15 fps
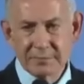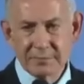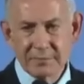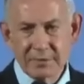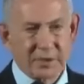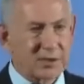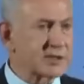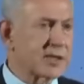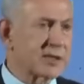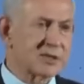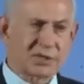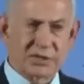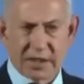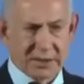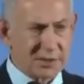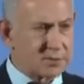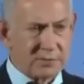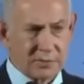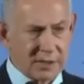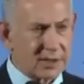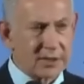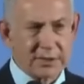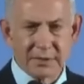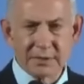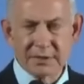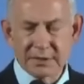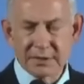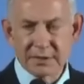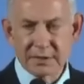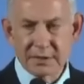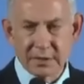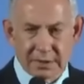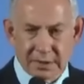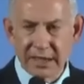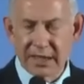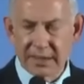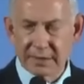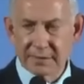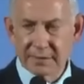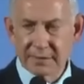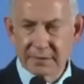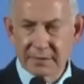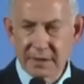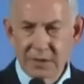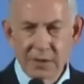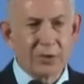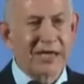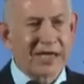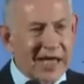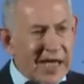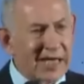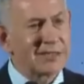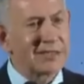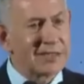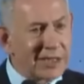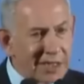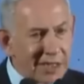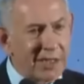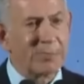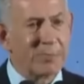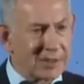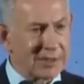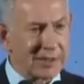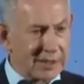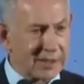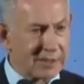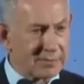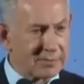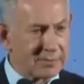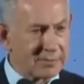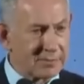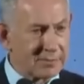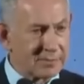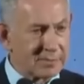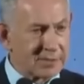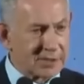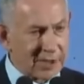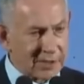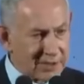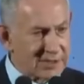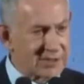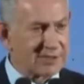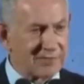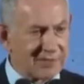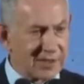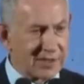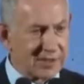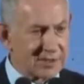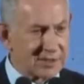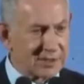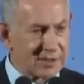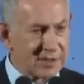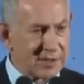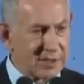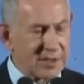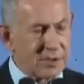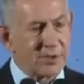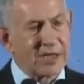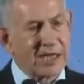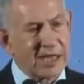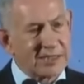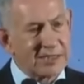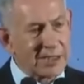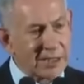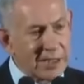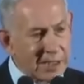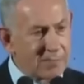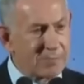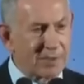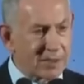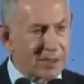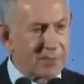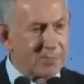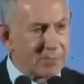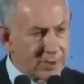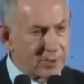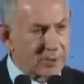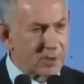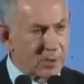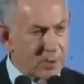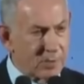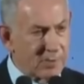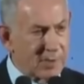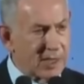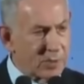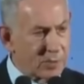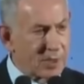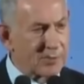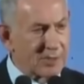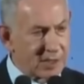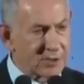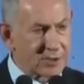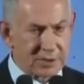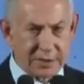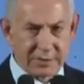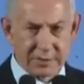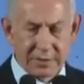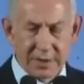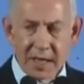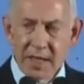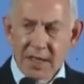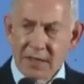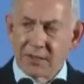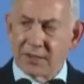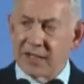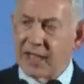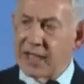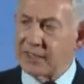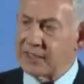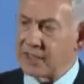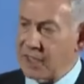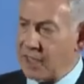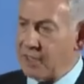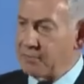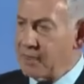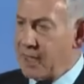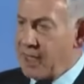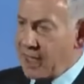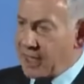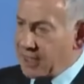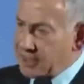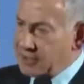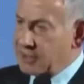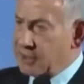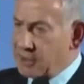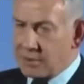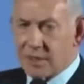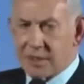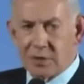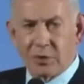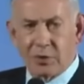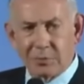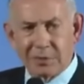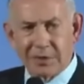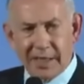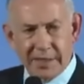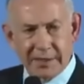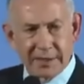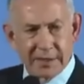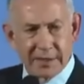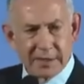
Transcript: You can say it's just, we can do this. No, you can't. You can't deliberately target civilians. You can't deliberately murder men, women, and children. You can't come and execute in cold blood.